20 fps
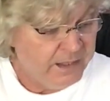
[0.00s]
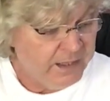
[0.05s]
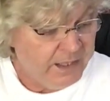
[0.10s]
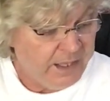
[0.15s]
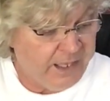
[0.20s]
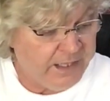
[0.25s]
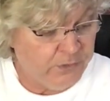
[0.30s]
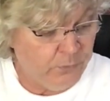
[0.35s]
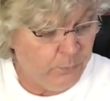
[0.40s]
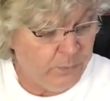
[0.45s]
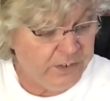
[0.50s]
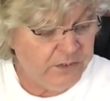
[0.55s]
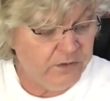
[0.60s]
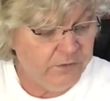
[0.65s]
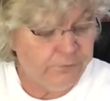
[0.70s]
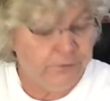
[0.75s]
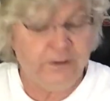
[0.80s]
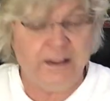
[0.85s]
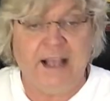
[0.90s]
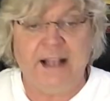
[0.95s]
And the
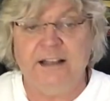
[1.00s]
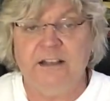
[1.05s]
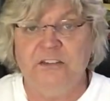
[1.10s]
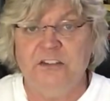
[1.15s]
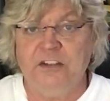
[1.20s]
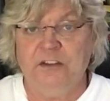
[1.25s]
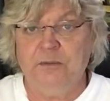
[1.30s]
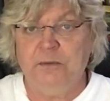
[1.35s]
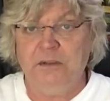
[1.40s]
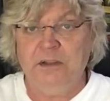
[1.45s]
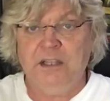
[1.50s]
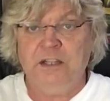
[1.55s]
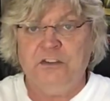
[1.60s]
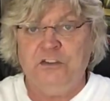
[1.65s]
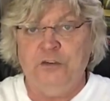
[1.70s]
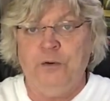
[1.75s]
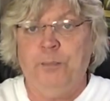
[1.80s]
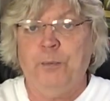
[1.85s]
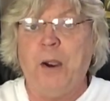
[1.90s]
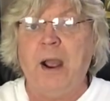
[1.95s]
reason for that is
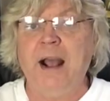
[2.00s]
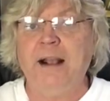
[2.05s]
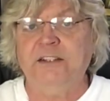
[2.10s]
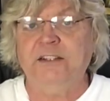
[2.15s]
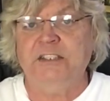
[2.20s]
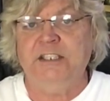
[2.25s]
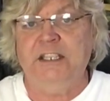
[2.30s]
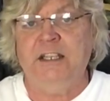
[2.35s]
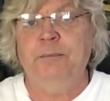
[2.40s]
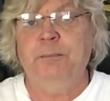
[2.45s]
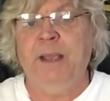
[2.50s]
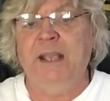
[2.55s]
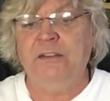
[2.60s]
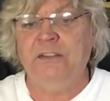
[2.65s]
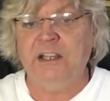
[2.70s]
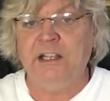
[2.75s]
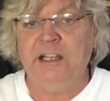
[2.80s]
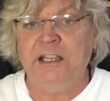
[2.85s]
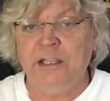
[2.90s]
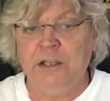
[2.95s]
it's your proxy. It
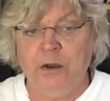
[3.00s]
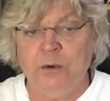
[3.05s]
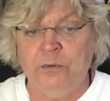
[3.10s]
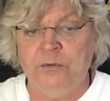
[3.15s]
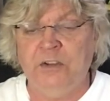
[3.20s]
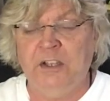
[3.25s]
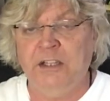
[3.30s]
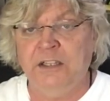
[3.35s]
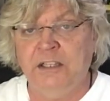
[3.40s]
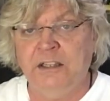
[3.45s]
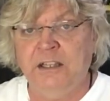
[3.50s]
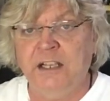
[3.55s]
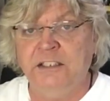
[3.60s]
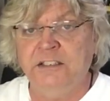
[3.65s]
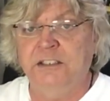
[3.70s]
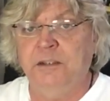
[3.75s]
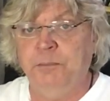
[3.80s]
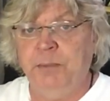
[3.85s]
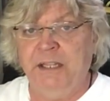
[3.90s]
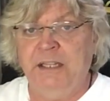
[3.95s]
basically goes in and
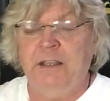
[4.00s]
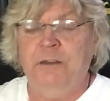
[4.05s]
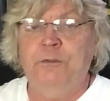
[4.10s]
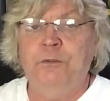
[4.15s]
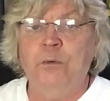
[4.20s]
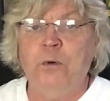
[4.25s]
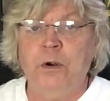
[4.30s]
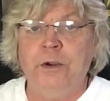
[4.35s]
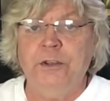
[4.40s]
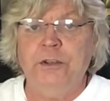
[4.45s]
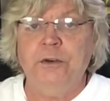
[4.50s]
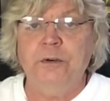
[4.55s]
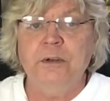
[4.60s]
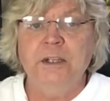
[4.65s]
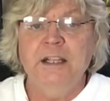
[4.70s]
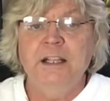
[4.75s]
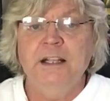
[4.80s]
does the bidding for you.